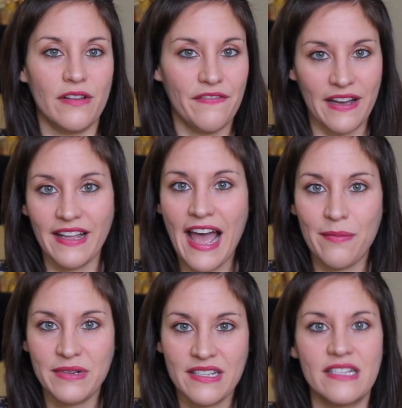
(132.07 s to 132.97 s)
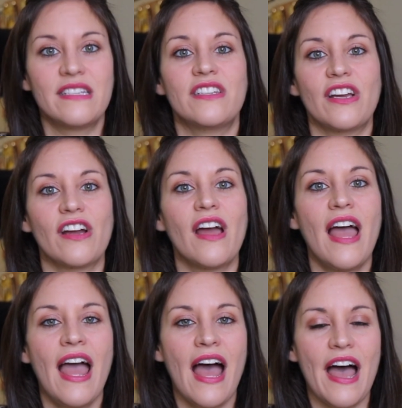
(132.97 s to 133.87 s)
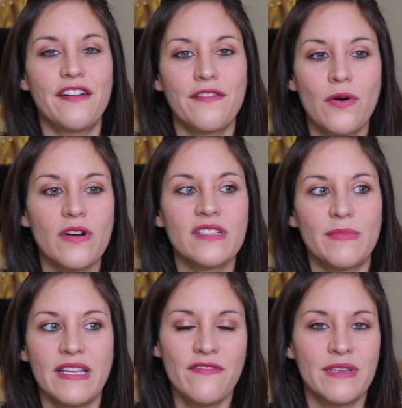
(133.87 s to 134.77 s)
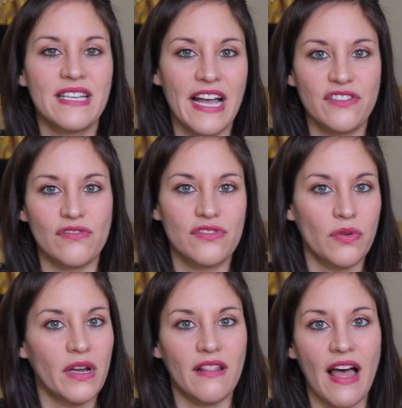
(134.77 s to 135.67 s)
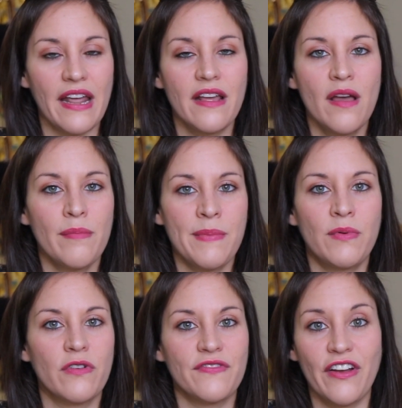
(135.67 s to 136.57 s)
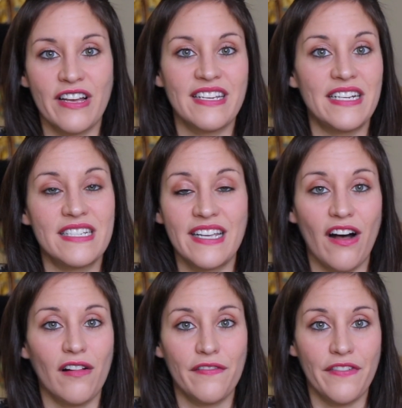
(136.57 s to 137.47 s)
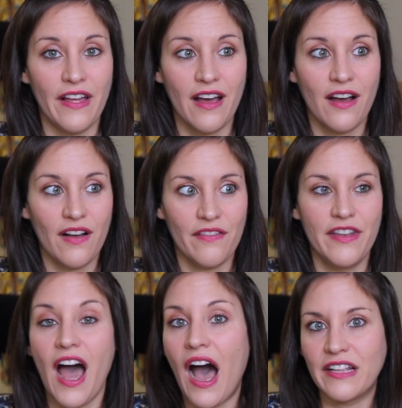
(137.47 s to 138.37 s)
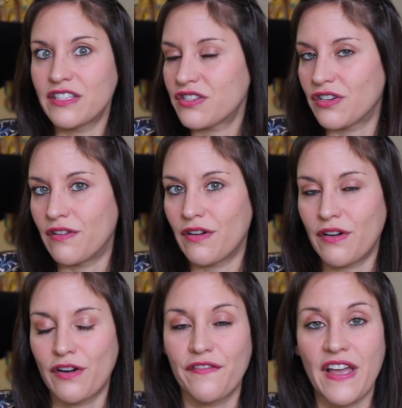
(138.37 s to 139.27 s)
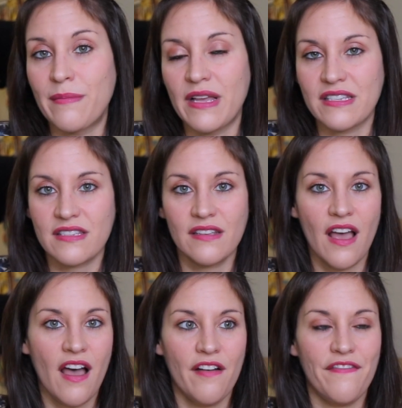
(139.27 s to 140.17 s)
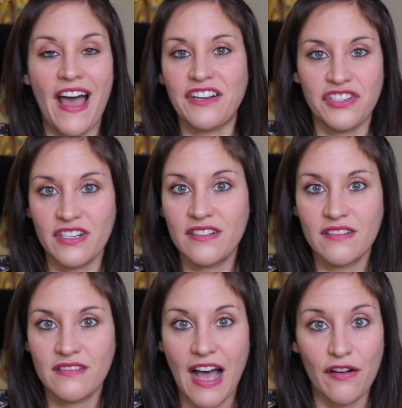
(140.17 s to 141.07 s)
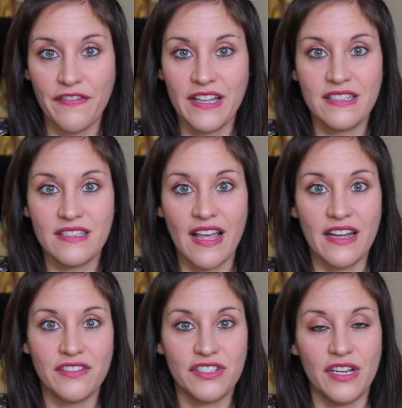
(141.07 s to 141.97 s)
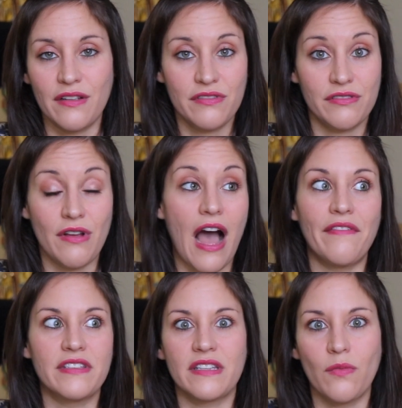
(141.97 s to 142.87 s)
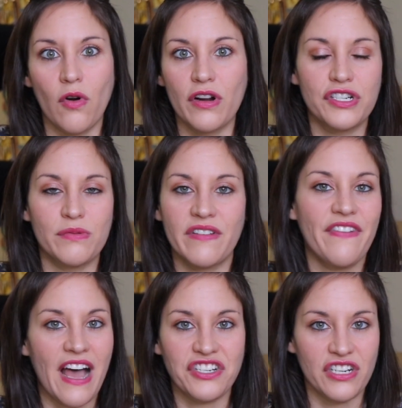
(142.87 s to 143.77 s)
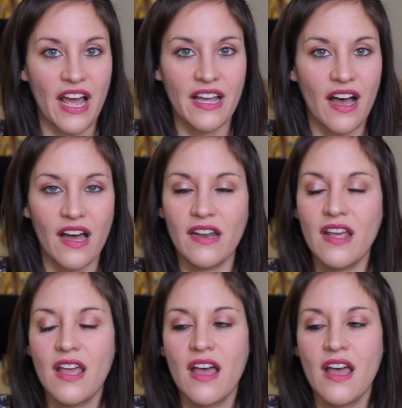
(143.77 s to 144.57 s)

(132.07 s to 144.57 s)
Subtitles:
So it finally happened this year. And of course, even besides her storyline, people were very excited to see all of the nods to her famous fashion outfits that she obviously wore, and she was a fashion icon.